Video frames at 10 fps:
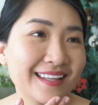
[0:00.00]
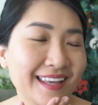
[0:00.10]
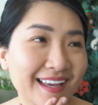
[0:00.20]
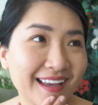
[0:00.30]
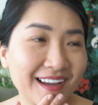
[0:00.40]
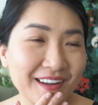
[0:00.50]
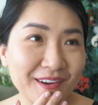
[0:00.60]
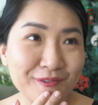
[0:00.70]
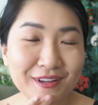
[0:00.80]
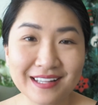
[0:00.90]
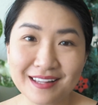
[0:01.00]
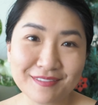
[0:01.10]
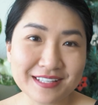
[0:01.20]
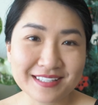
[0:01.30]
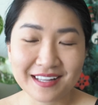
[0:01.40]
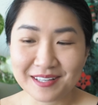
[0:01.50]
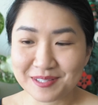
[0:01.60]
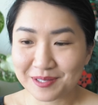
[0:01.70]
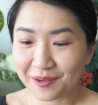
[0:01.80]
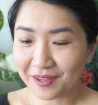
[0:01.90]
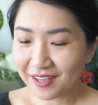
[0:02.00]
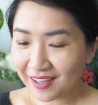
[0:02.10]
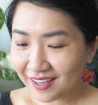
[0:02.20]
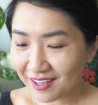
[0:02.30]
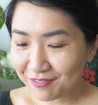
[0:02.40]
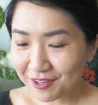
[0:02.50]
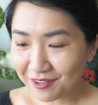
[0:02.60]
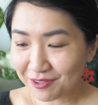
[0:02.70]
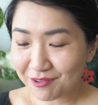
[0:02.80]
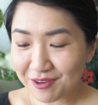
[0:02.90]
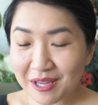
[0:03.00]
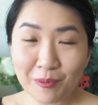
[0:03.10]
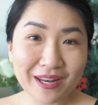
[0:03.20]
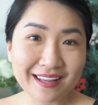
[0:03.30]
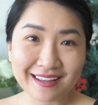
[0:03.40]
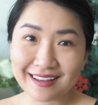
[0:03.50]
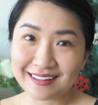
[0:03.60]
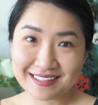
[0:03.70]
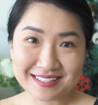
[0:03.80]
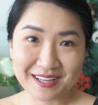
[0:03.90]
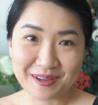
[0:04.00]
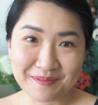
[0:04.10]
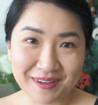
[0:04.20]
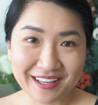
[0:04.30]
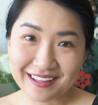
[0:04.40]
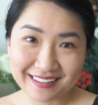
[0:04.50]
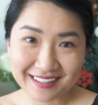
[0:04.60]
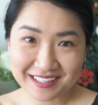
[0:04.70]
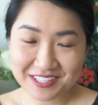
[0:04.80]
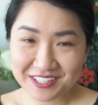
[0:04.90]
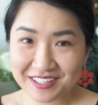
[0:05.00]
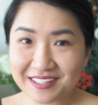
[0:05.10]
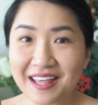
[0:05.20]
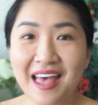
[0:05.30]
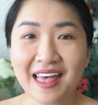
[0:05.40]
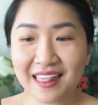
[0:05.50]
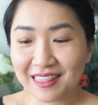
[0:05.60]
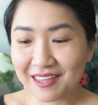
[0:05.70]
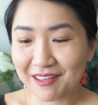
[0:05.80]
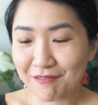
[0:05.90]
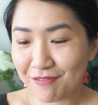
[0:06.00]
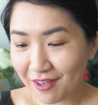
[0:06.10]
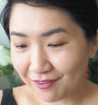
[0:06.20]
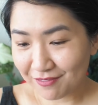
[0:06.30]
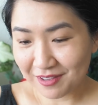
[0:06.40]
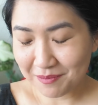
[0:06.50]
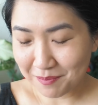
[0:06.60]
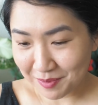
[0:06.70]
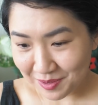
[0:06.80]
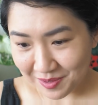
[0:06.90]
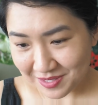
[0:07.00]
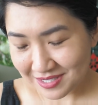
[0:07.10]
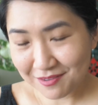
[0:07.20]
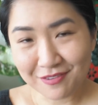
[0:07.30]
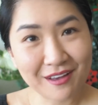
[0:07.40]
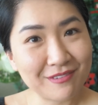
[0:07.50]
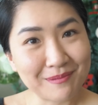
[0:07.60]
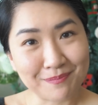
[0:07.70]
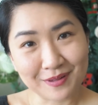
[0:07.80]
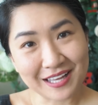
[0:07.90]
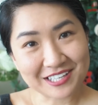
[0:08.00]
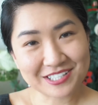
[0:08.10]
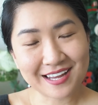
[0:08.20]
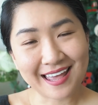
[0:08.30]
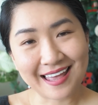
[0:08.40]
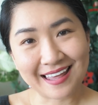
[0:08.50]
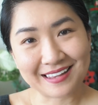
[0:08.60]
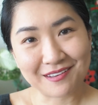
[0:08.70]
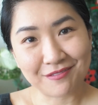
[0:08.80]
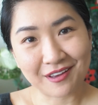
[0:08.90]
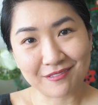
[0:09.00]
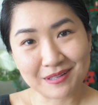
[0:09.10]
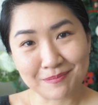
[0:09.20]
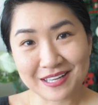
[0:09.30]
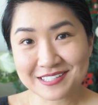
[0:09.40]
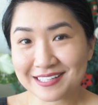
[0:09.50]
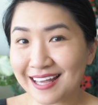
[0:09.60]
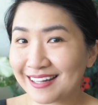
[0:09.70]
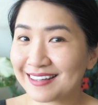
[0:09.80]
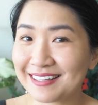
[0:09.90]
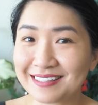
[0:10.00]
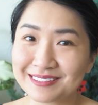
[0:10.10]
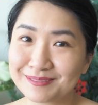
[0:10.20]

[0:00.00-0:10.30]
yeah, I really love this color. So I've got 3 winning colors now in my collection: the Velvet Muse, the Velvet Blush, and the Velvet Blush Lightly.